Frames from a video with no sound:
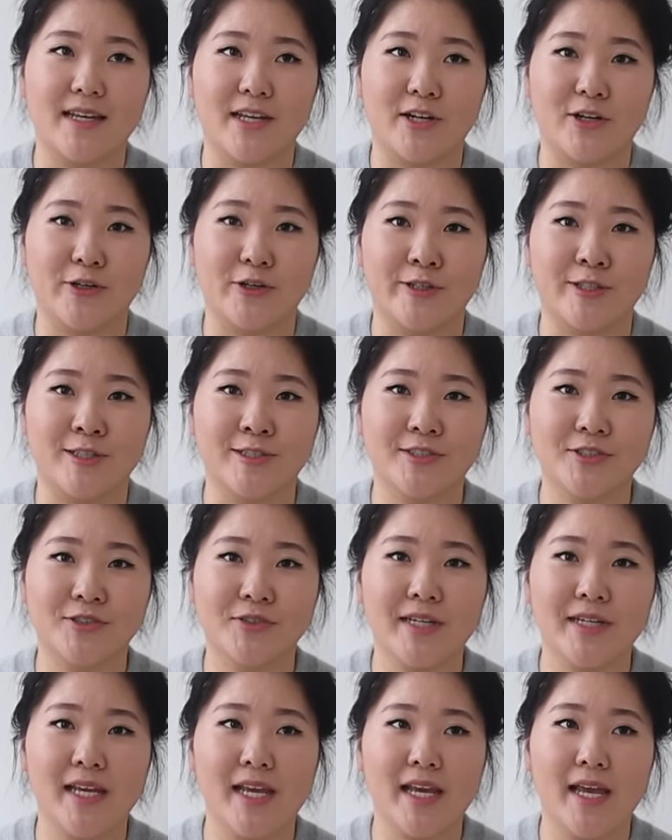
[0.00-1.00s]
in her
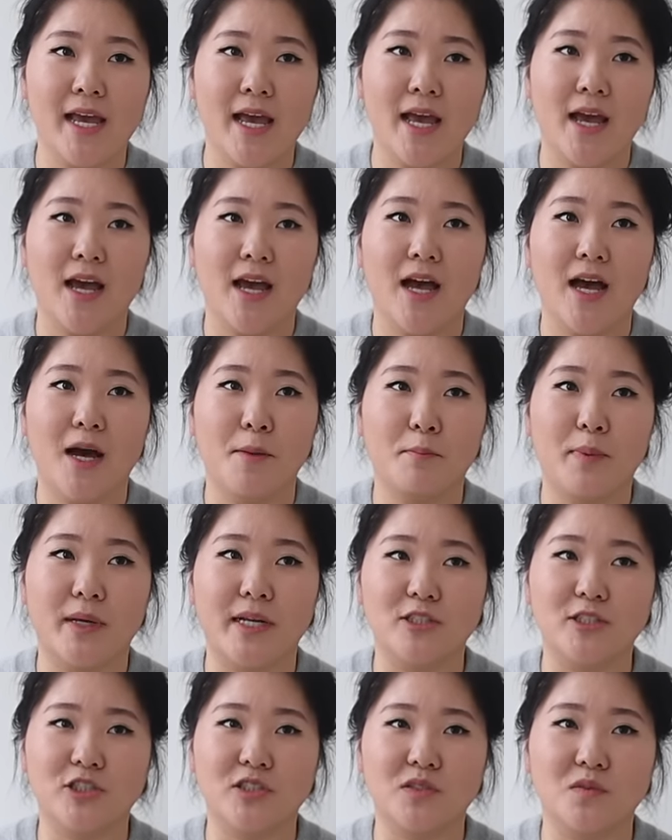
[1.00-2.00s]
nursery
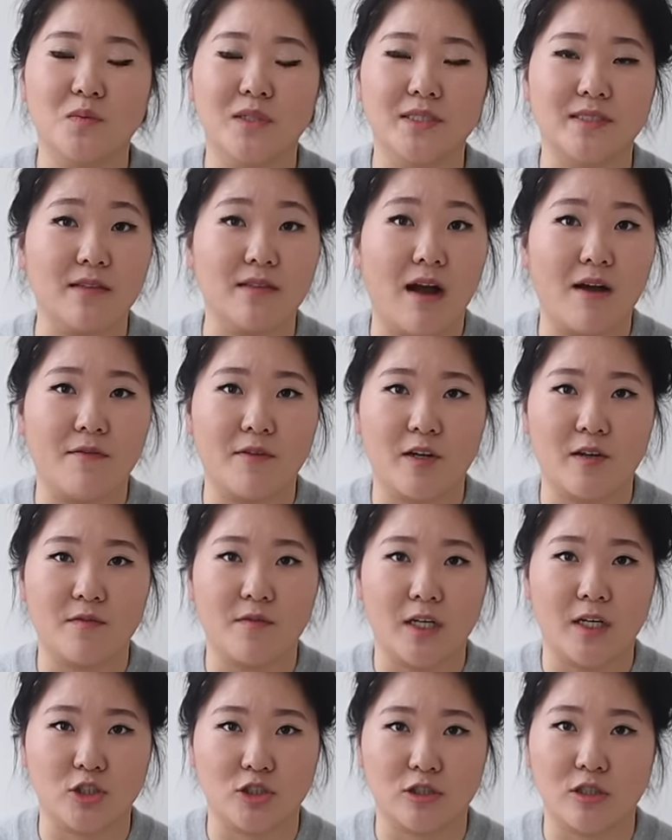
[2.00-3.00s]
but it just was not very
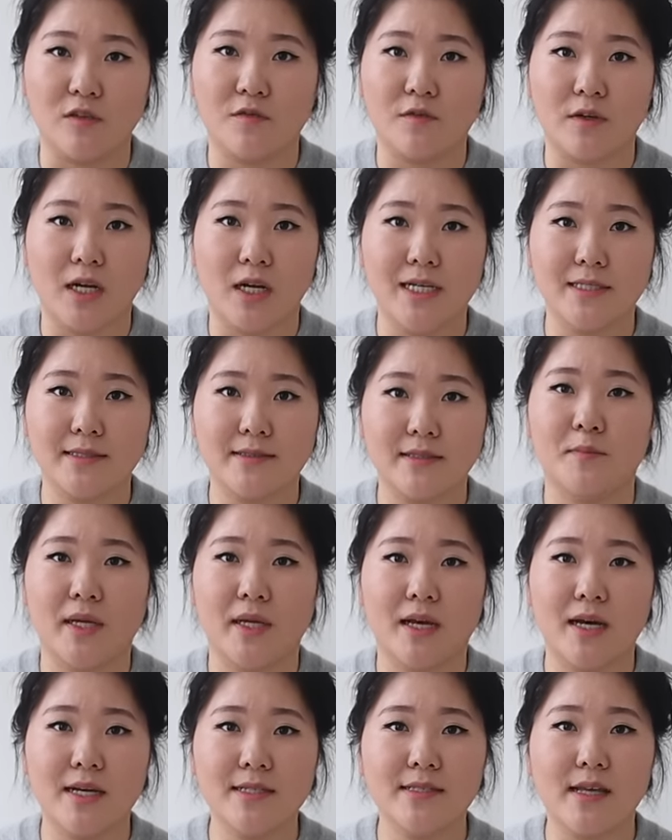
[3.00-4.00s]
functional for us.
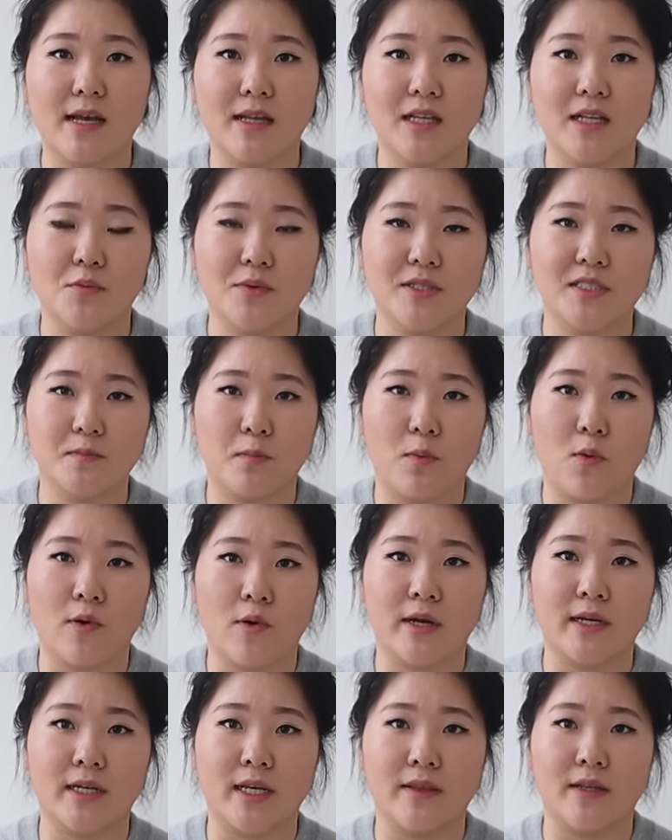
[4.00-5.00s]
Because Ella was
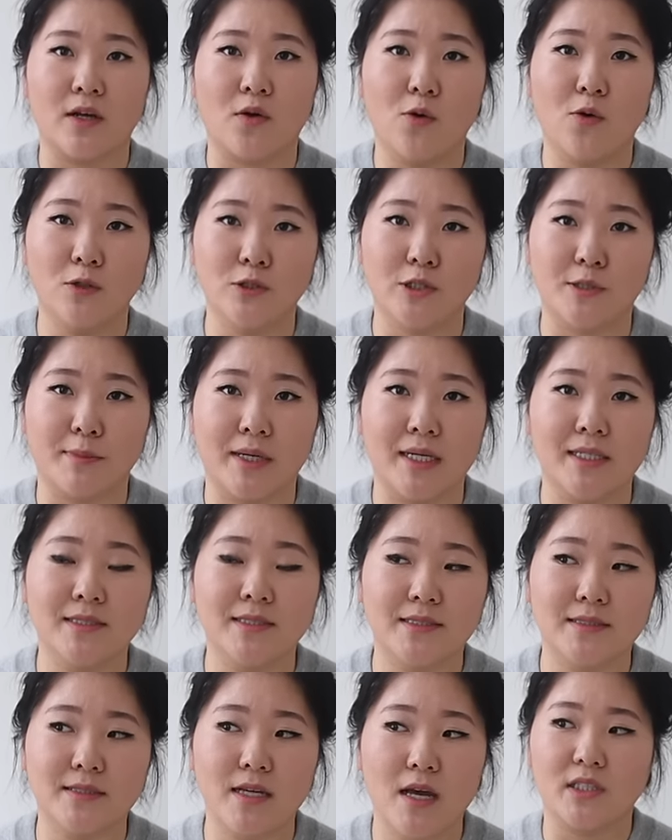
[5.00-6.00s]
born in the colder
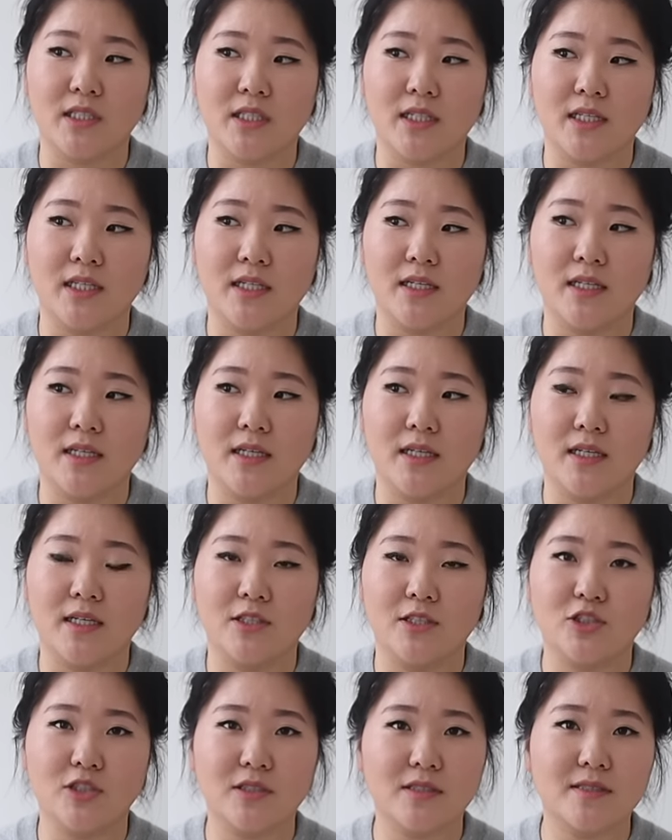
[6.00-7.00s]
months,
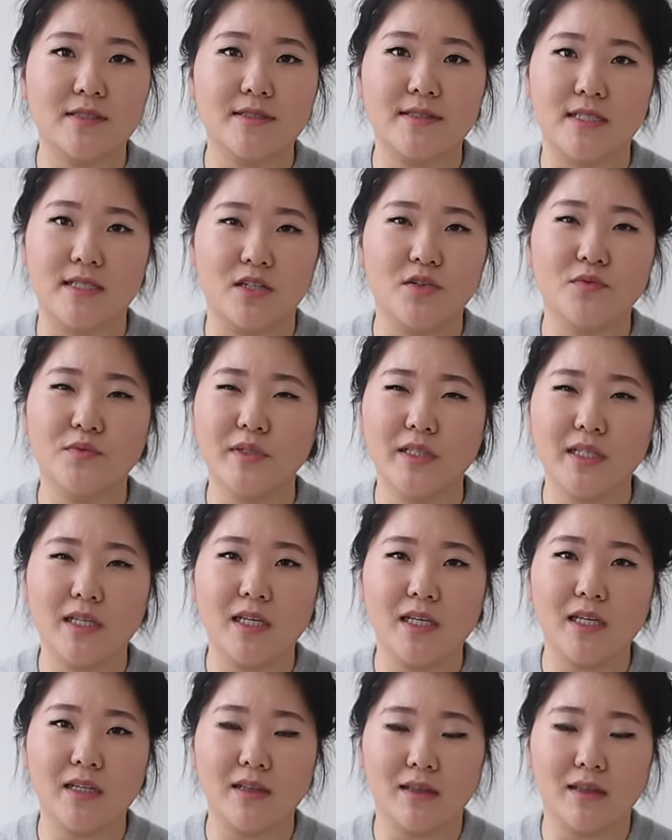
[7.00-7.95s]
she just didn't really